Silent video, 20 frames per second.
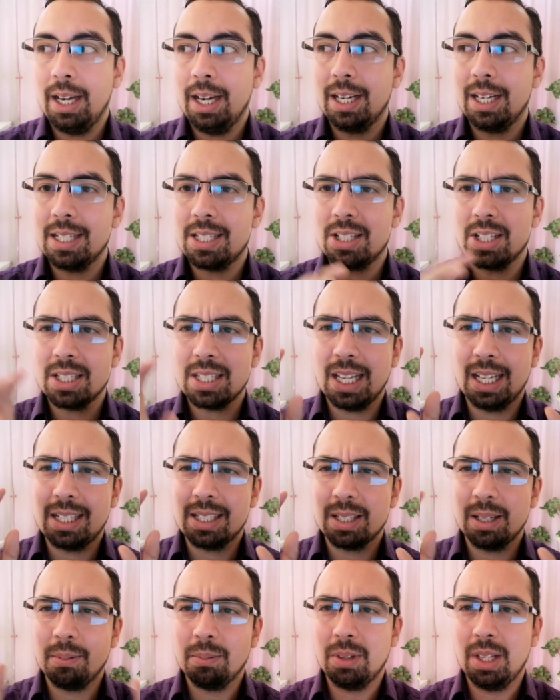And it's just like
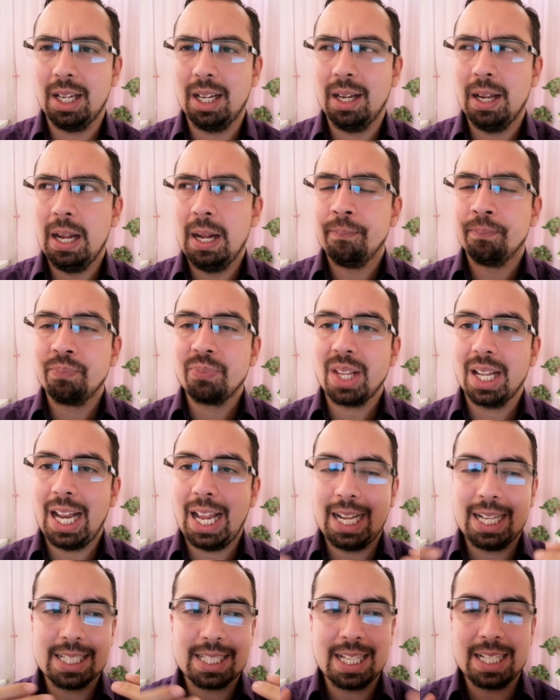something,
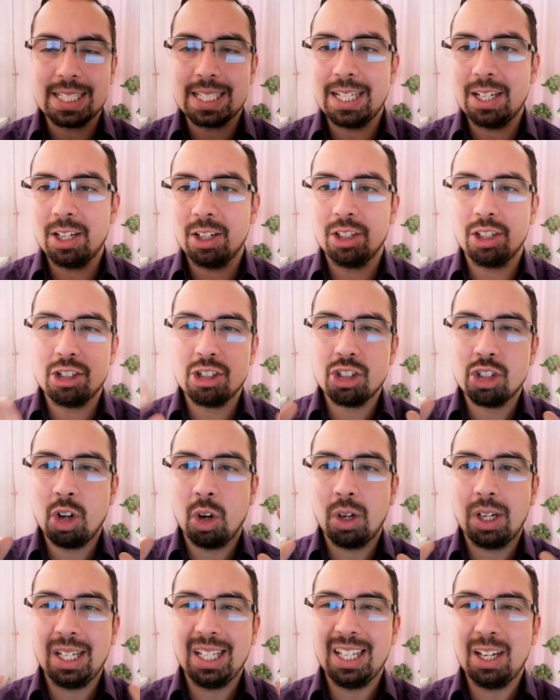like it says here, there's no
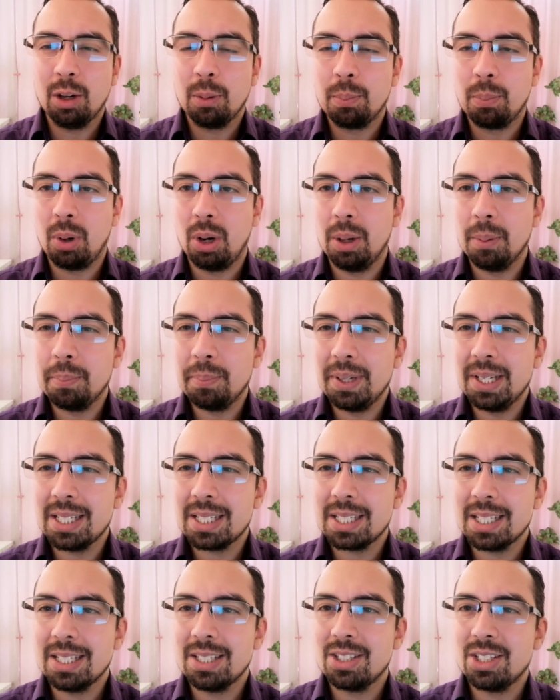clear purpose.
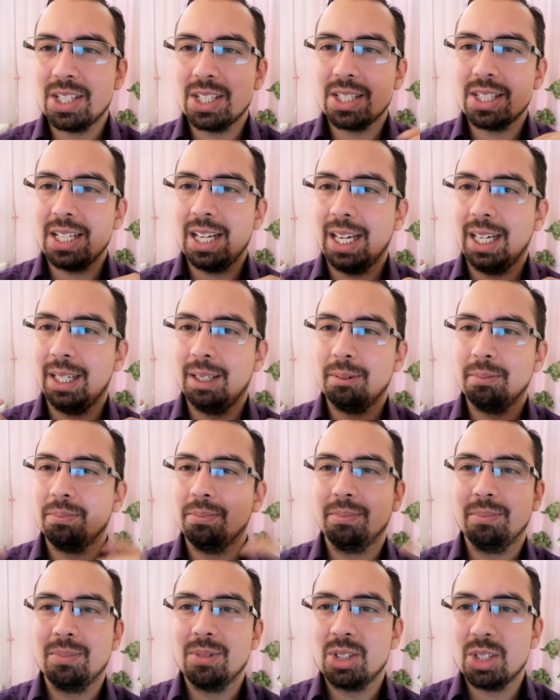It's just like
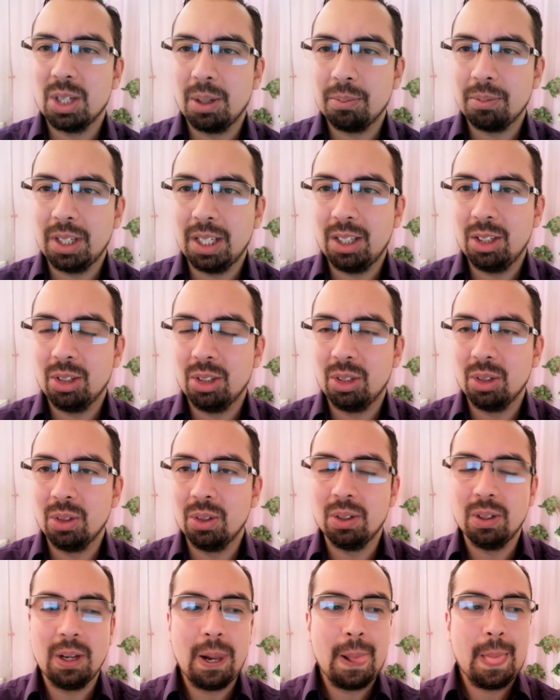something you
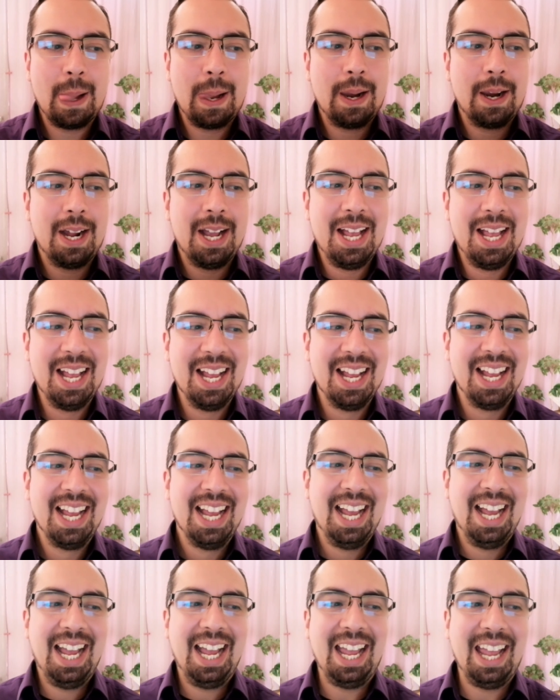do.
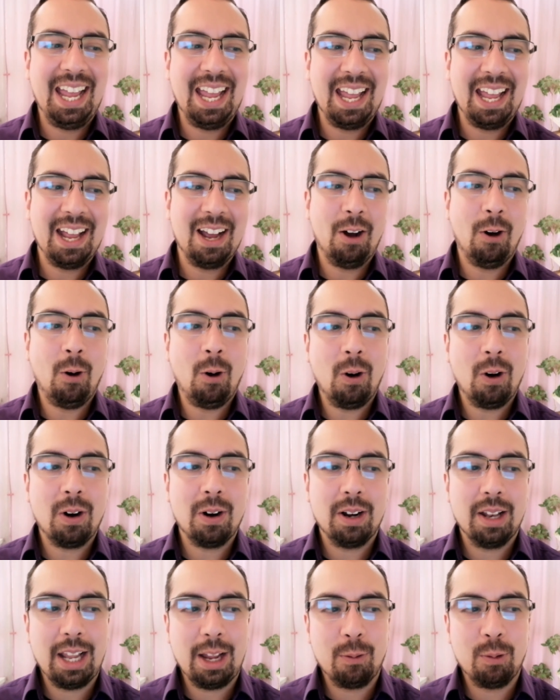And or
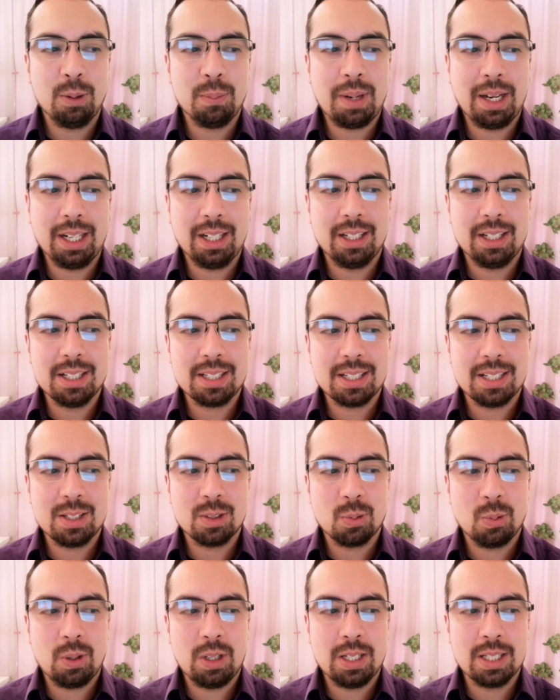like with my cousins,
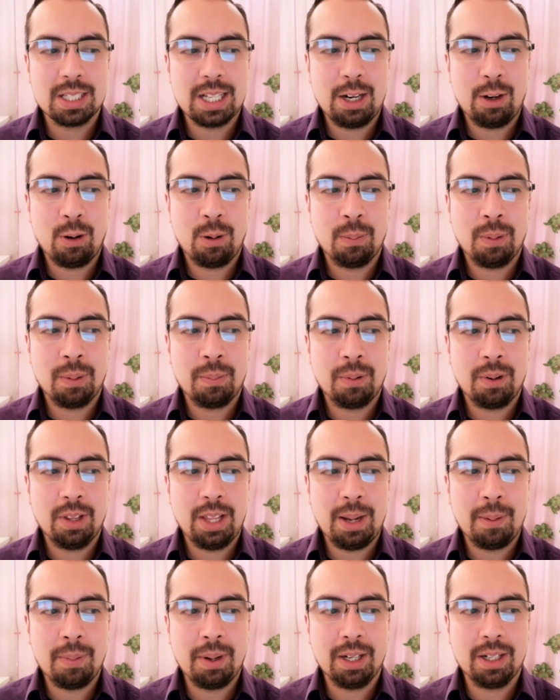once I remember
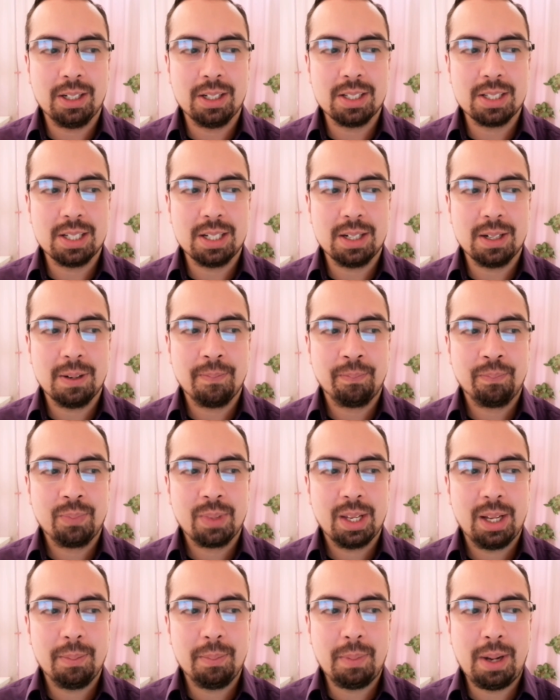that
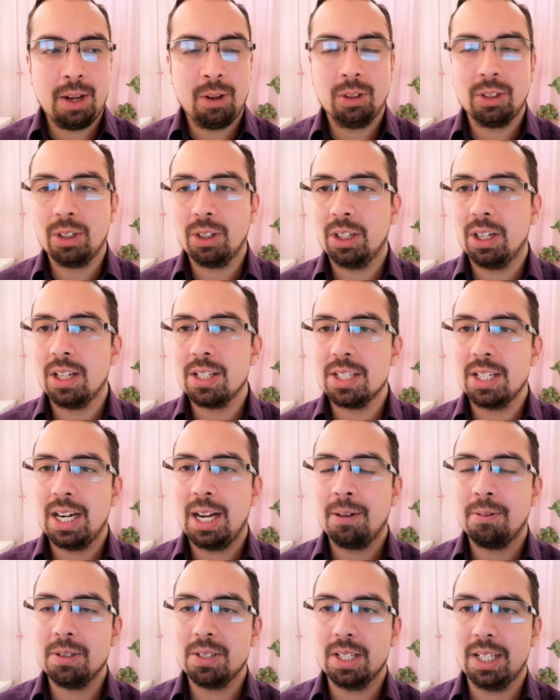my older cousin, I
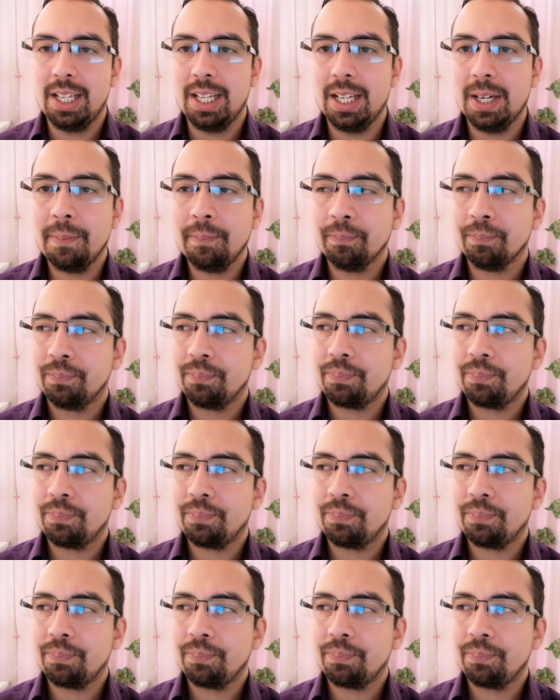was a kid,